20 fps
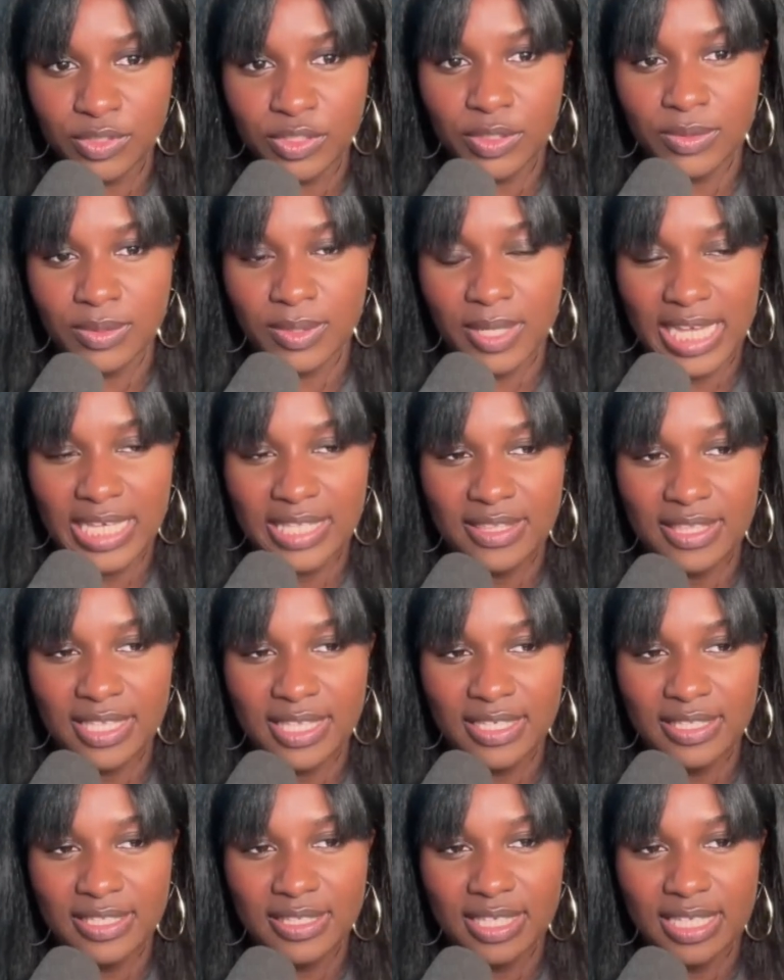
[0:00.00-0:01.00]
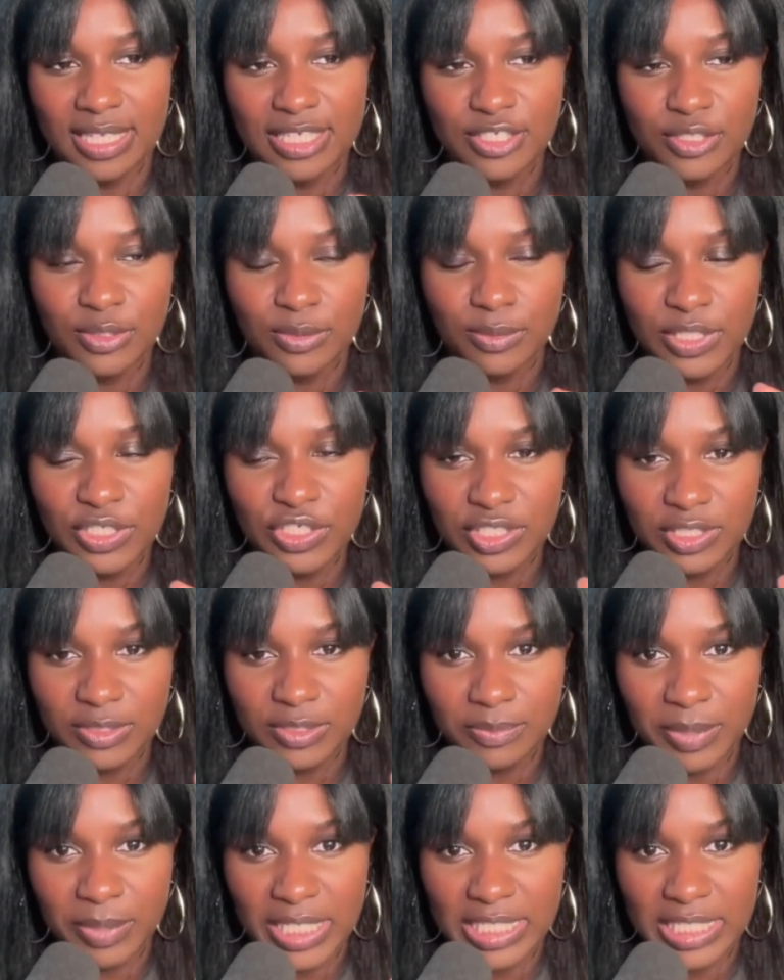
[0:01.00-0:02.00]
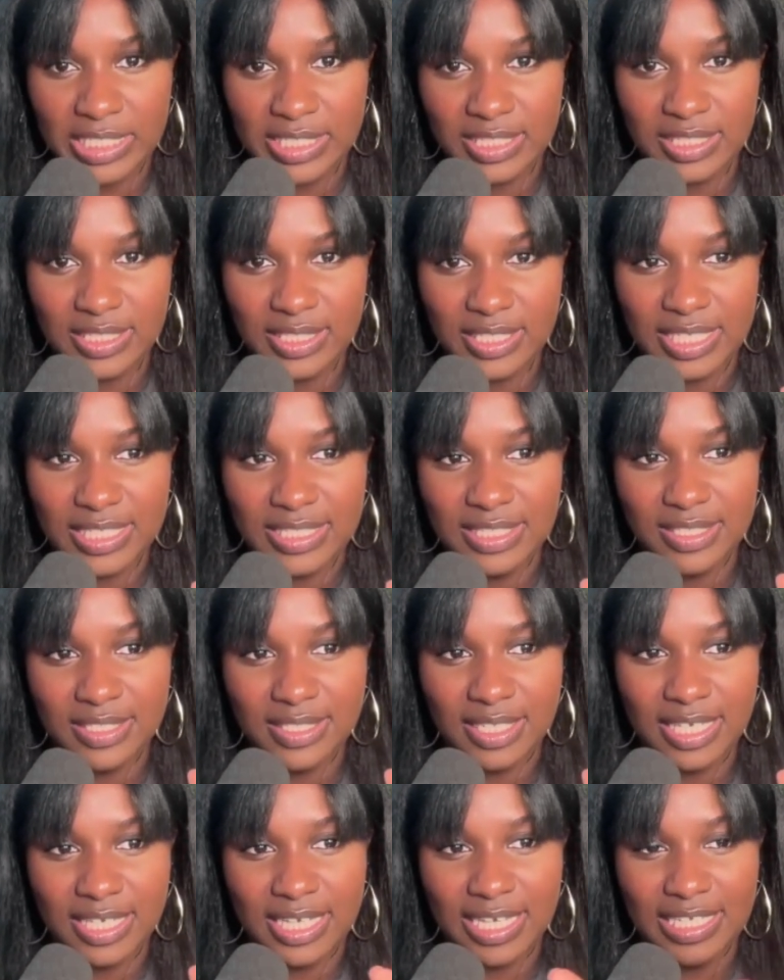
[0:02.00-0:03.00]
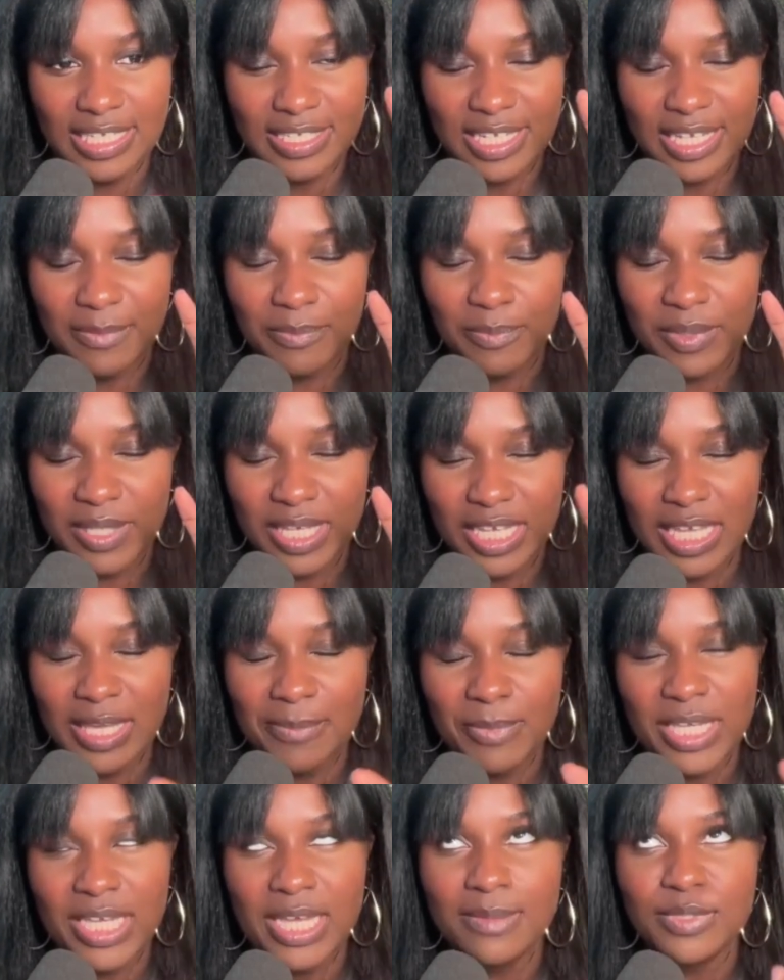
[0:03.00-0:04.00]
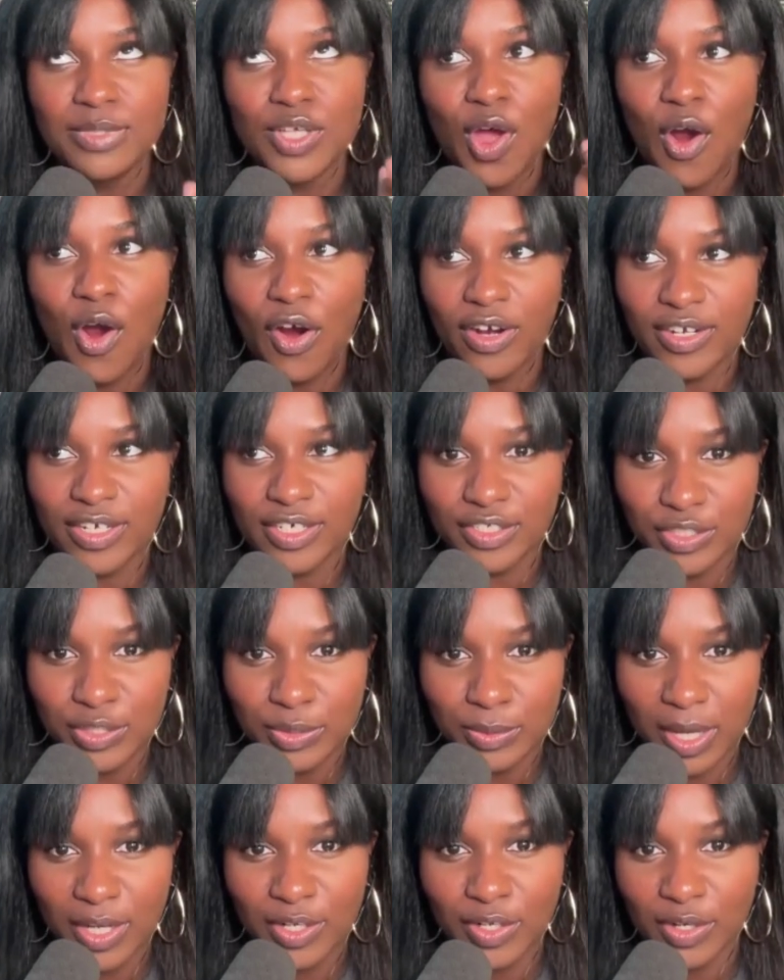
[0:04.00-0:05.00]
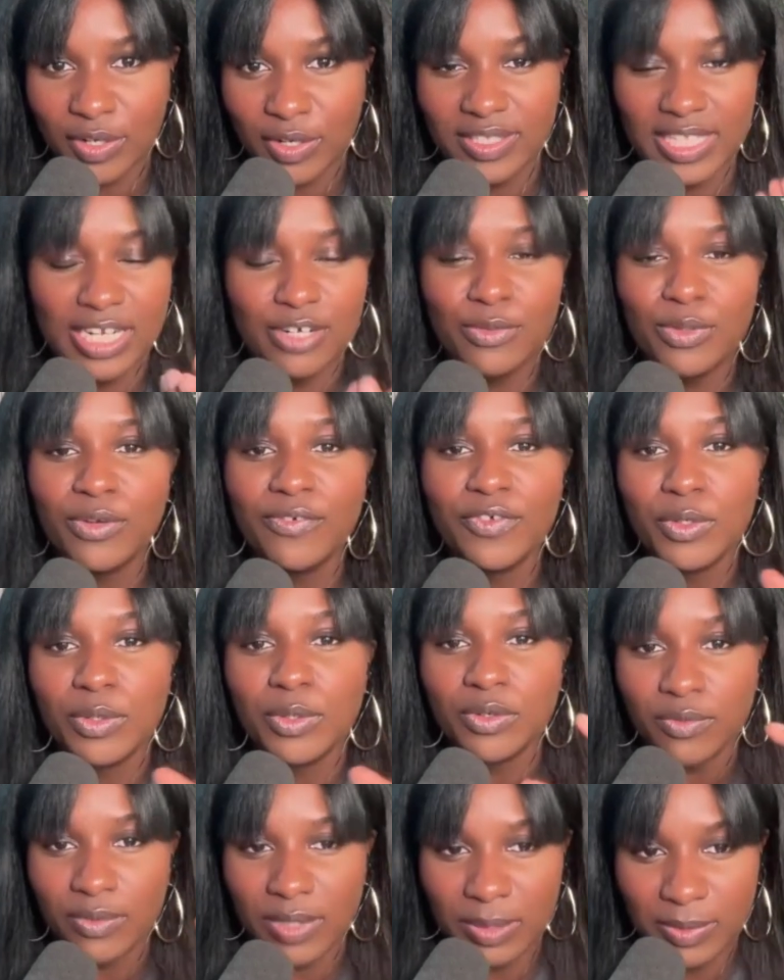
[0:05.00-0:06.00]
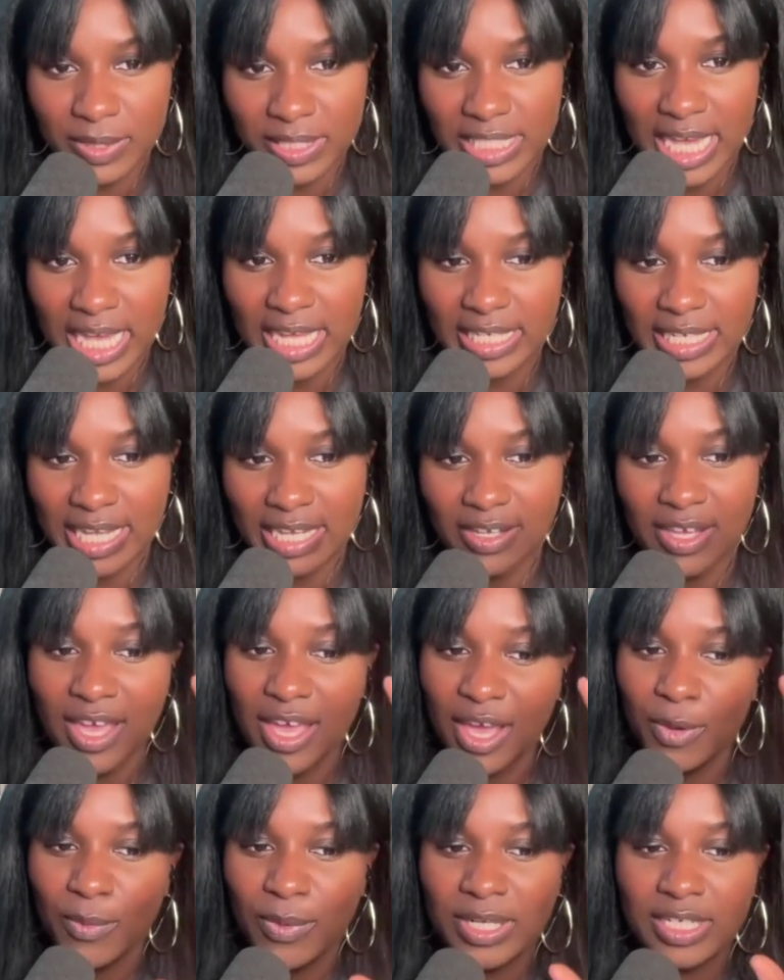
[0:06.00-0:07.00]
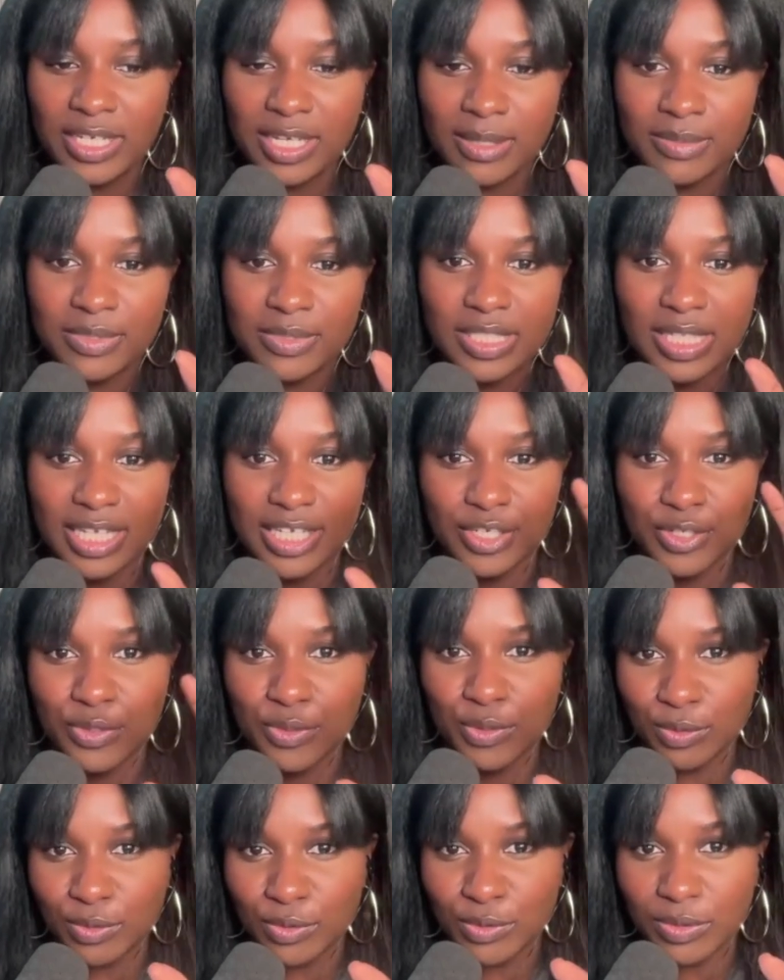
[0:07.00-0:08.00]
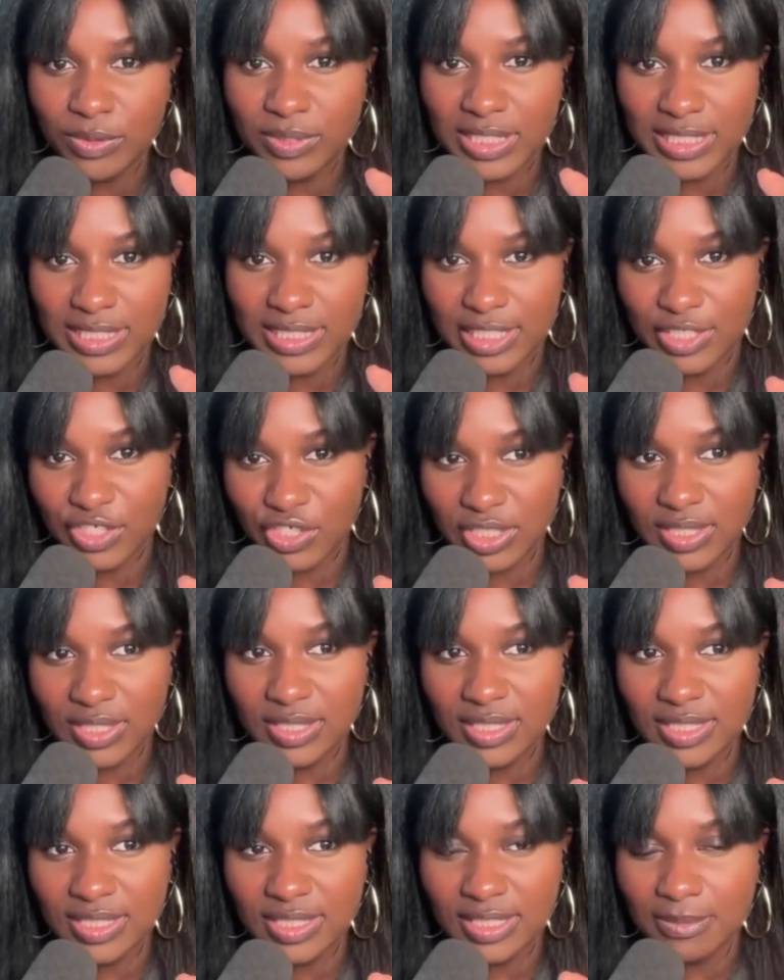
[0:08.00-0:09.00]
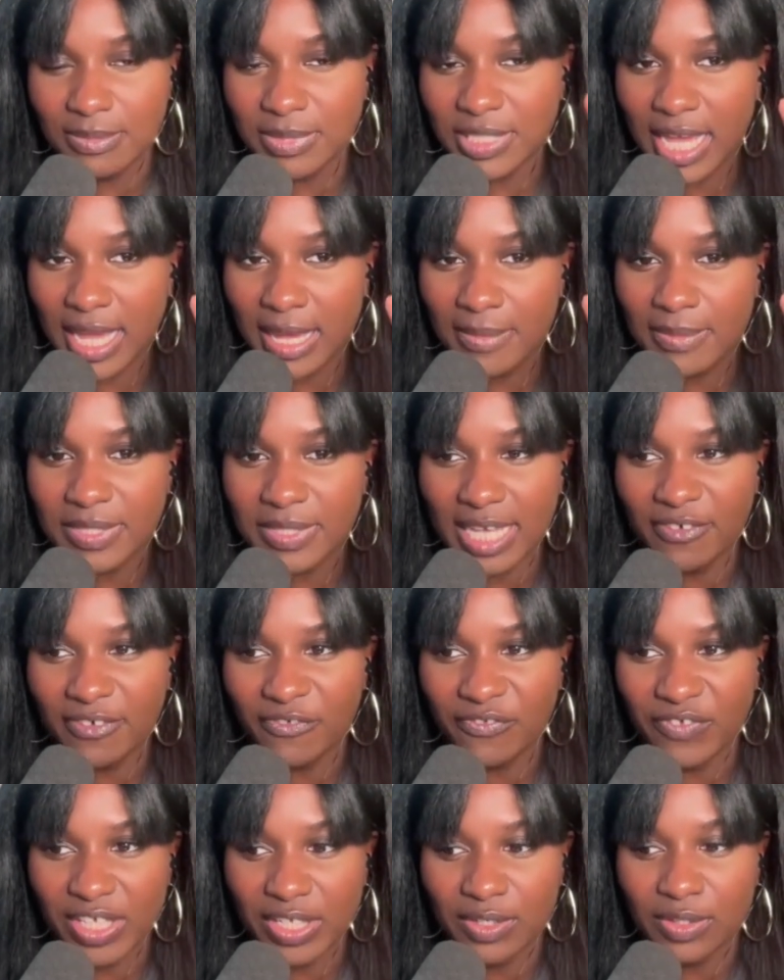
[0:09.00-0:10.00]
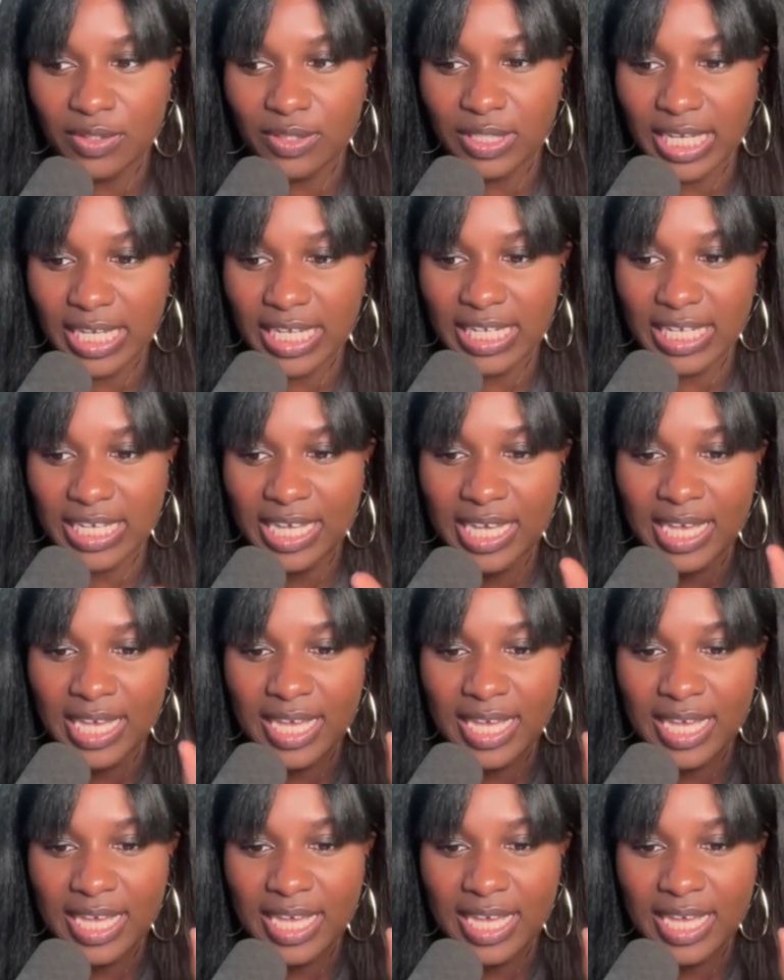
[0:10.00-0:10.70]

So I think the intuition piece is, it becomes harder to unearth. I don't know if you agree with that. Like when it comes to like neutral decisions, sometimes I feel like